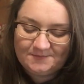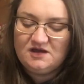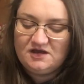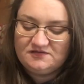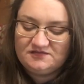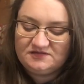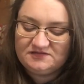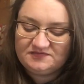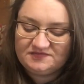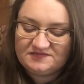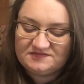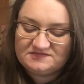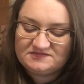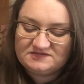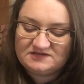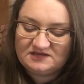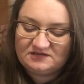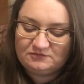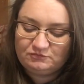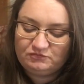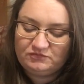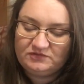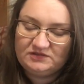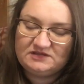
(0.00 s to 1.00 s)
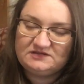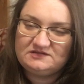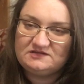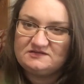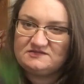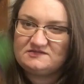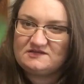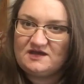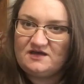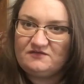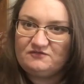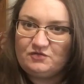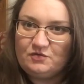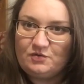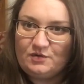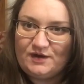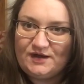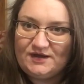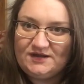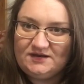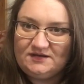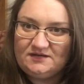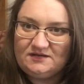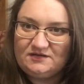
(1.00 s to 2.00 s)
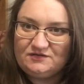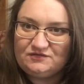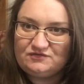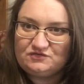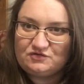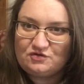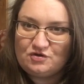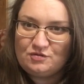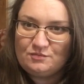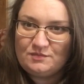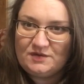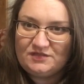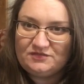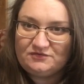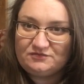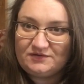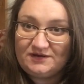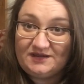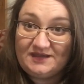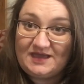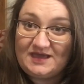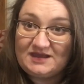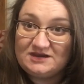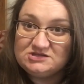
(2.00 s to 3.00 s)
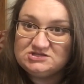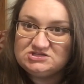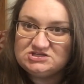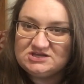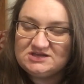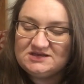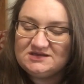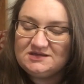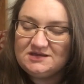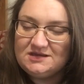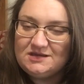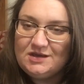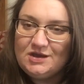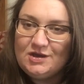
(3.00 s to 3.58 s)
I think this deck really does have quite a strong mothering energy,